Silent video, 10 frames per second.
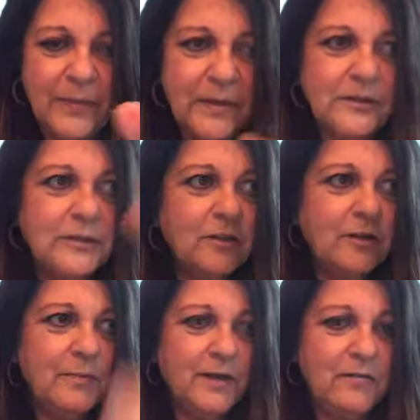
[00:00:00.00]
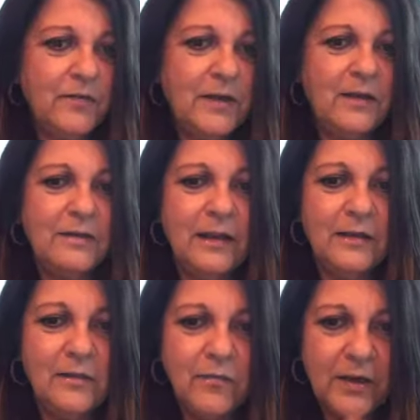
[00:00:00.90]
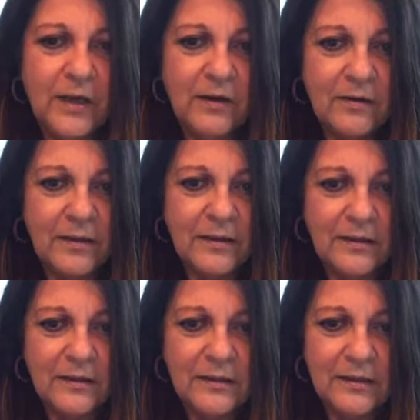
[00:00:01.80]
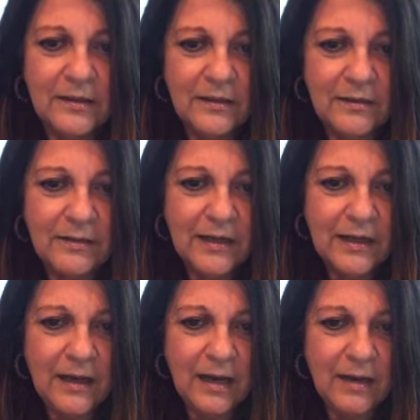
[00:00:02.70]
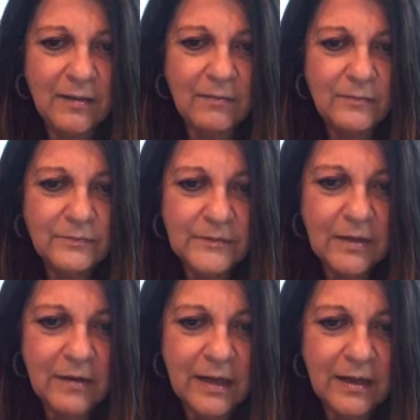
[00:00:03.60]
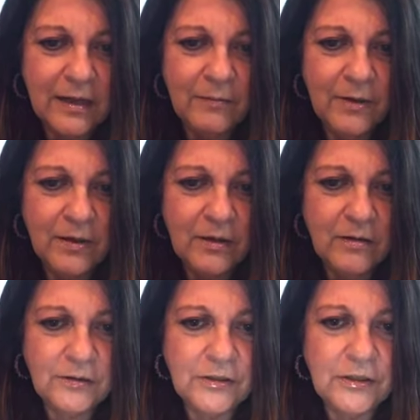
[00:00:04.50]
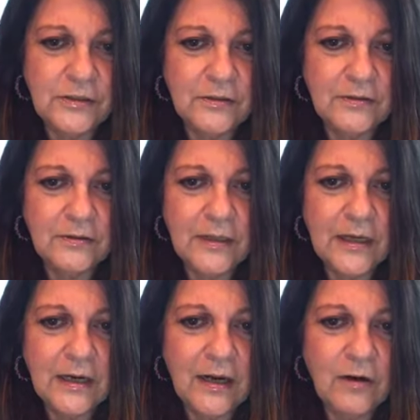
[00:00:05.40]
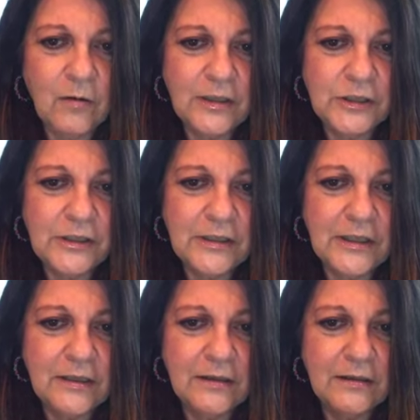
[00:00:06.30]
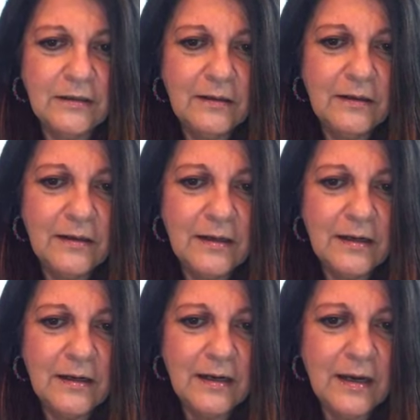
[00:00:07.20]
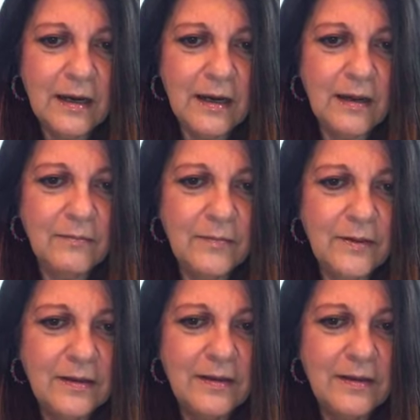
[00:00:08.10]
just look at my feed and look for Carolyn is in here. Okay, I'm going to go to a question here. I'm